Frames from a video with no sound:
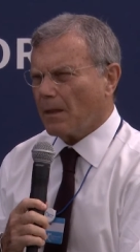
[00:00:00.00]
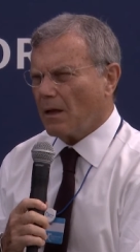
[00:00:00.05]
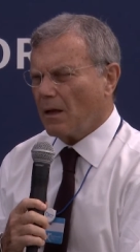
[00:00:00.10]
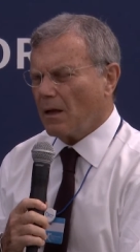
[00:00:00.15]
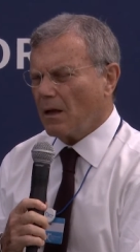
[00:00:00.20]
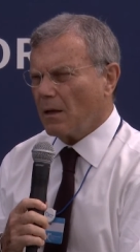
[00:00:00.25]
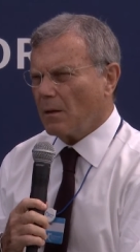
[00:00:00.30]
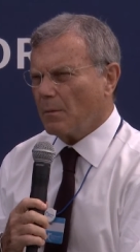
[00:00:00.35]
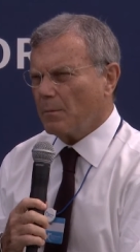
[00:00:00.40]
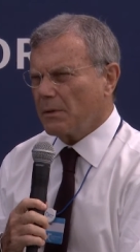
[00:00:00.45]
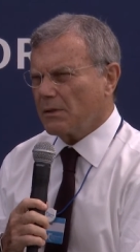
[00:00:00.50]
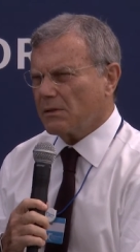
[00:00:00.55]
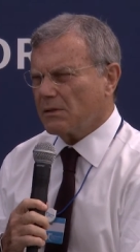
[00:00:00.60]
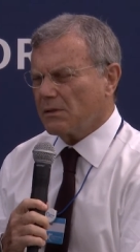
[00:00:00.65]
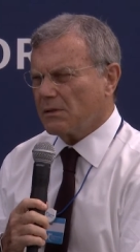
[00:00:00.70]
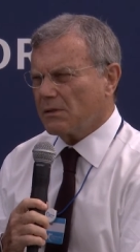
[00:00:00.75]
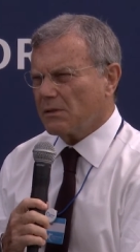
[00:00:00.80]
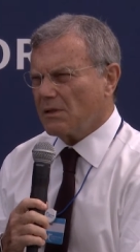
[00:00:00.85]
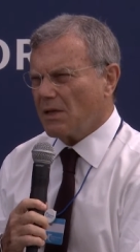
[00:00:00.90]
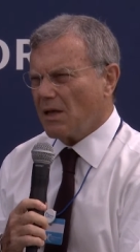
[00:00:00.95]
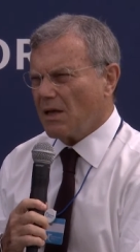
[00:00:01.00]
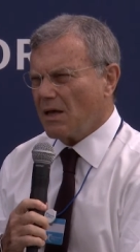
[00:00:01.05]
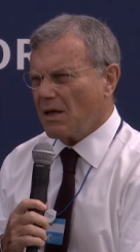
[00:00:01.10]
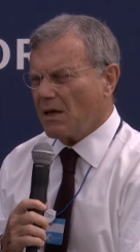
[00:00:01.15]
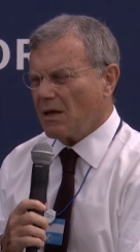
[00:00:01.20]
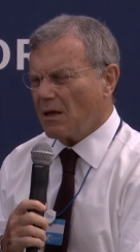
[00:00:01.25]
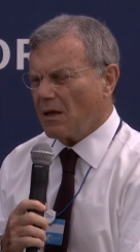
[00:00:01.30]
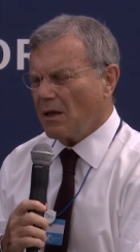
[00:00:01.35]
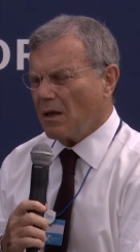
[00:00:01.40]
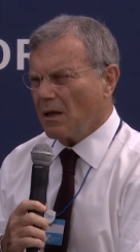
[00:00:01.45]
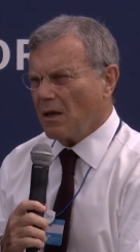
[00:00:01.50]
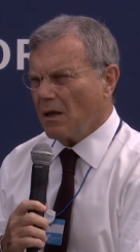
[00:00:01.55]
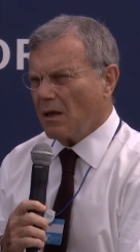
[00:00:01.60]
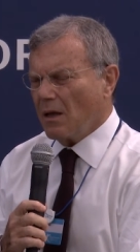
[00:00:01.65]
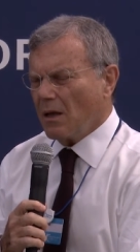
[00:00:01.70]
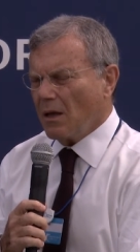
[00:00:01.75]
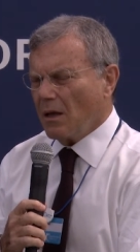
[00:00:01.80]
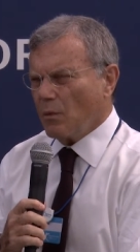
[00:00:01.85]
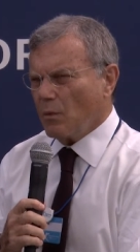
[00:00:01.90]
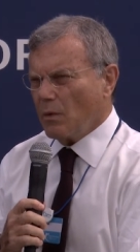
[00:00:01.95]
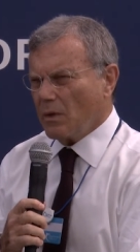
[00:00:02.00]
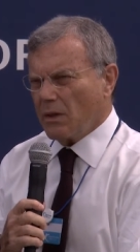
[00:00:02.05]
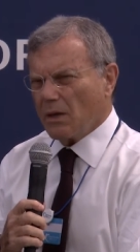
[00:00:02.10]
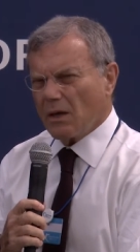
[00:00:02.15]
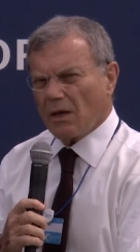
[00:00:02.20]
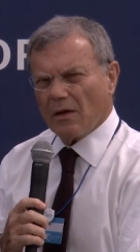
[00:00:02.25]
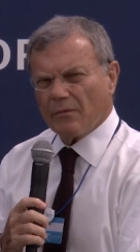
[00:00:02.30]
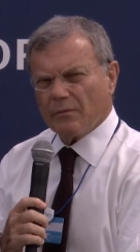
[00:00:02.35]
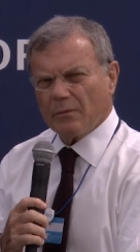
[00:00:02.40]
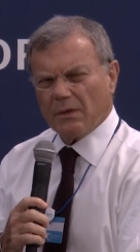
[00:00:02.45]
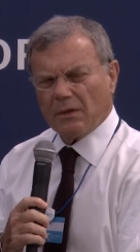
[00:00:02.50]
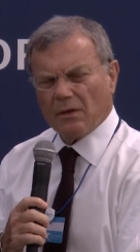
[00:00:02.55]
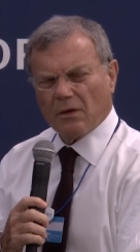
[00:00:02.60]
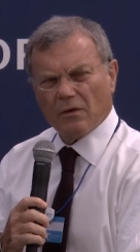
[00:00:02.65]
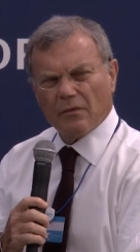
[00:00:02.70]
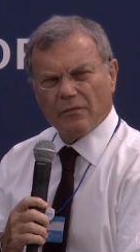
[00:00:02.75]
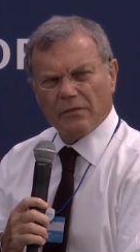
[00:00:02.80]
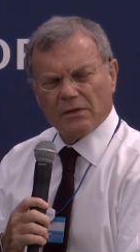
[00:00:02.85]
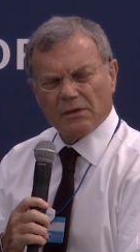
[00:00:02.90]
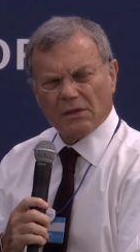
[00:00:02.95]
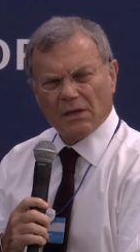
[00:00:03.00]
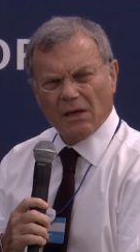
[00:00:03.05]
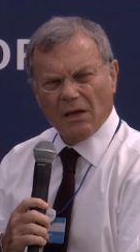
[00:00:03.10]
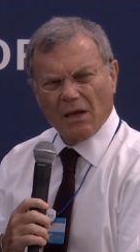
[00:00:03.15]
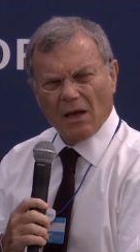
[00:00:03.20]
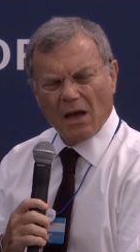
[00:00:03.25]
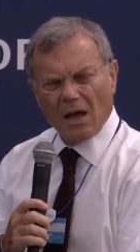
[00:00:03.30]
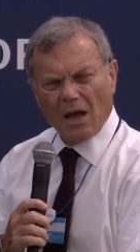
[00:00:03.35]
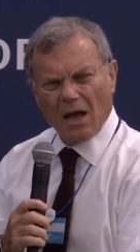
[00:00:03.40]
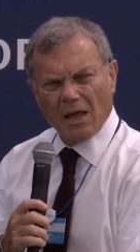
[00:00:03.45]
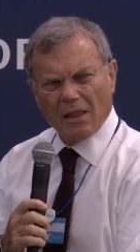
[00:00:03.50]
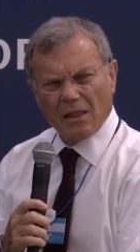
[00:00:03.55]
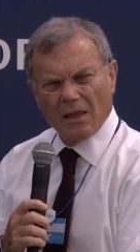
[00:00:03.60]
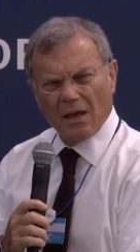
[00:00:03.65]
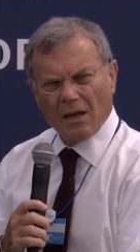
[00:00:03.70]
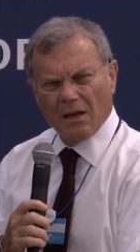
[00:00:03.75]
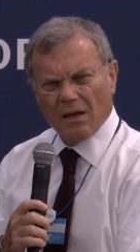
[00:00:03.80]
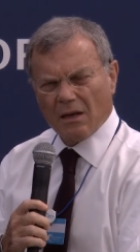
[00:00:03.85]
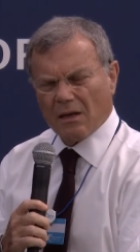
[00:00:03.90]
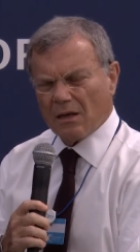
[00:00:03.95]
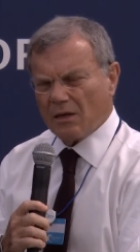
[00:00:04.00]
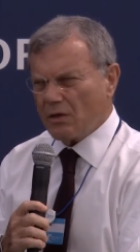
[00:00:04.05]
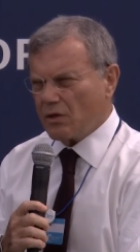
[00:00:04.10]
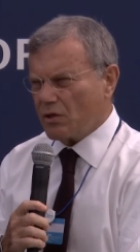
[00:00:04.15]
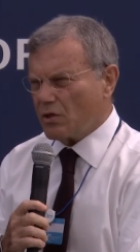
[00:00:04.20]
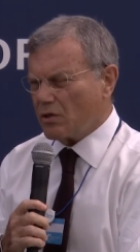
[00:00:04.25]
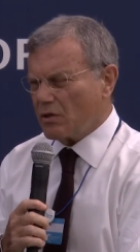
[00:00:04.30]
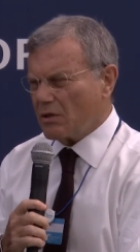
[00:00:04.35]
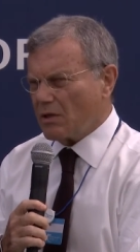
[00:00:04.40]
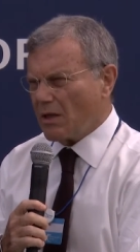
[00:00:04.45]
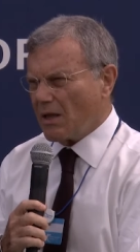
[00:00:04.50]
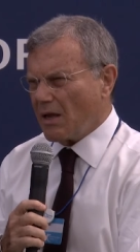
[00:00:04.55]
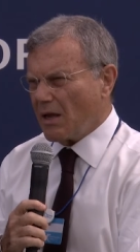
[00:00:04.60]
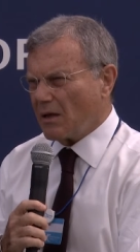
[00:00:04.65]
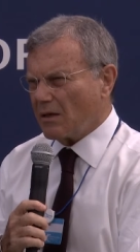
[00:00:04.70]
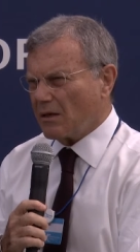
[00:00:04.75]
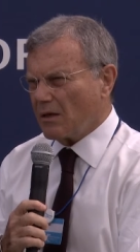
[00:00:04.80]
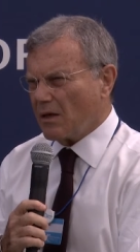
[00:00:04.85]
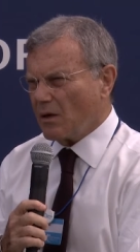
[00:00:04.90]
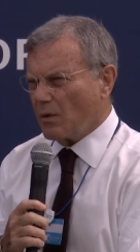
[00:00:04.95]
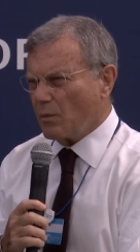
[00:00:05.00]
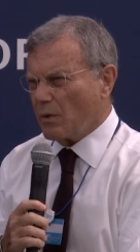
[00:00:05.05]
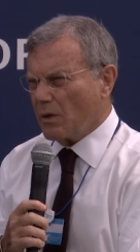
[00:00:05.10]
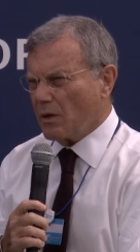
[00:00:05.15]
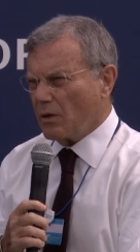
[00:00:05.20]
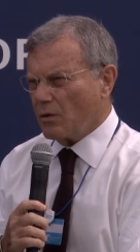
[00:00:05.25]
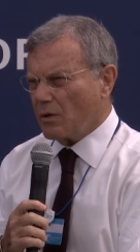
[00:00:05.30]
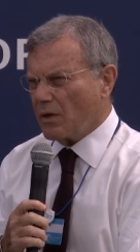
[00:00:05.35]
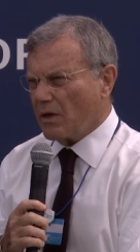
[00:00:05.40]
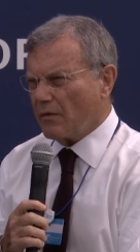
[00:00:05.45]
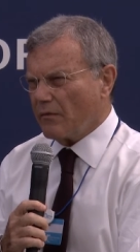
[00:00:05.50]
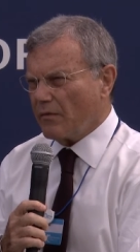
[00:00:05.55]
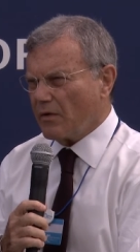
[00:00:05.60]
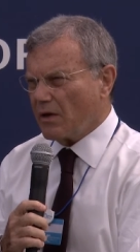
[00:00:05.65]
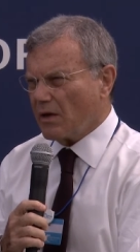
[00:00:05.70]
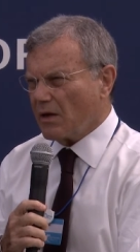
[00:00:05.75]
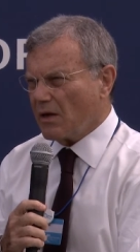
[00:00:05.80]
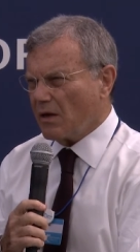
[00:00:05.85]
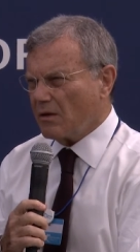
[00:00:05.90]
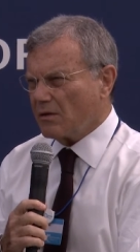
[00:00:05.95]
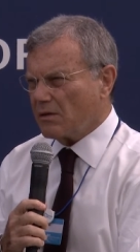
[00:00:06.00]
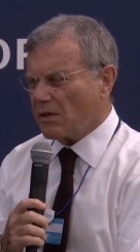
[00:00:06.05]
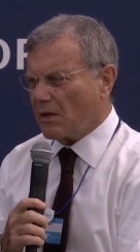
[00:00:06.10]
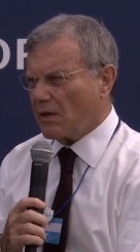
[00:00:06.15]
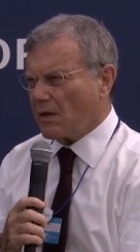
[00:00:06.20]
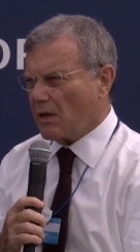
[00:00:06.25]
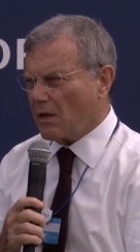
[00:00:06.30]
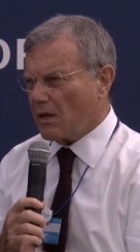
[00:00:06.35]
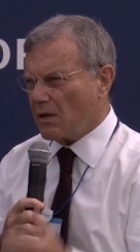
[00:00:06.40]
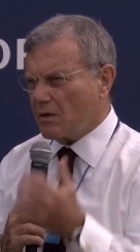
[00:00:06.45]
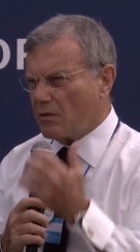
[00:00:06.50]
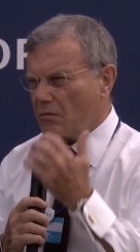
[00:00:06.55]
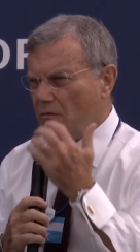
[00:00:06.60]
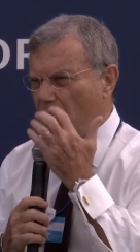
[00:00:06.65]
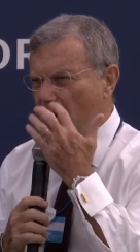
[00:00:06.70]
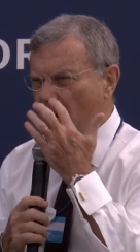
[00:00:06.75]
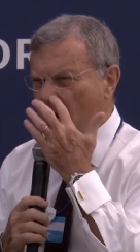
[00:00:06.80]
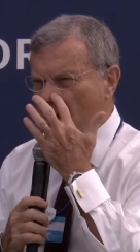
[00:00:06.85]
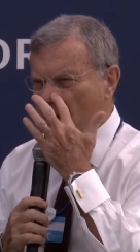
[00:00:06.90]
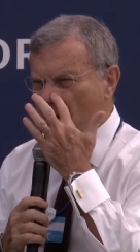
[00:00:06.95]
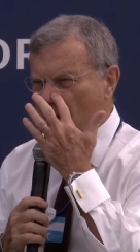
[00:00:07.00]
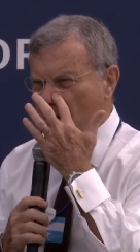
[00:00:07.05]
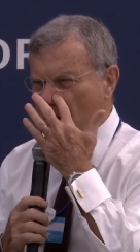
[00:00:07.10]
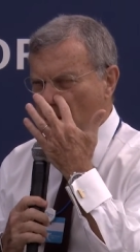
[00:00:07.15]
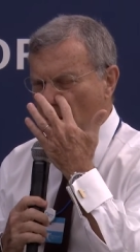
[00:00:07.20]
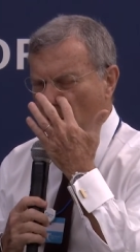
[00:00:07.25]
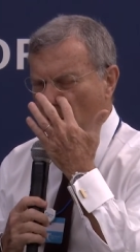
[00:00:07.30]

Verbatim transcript: our business there with the government, obviously. And then in addition to that, we're looking very closely at Iran,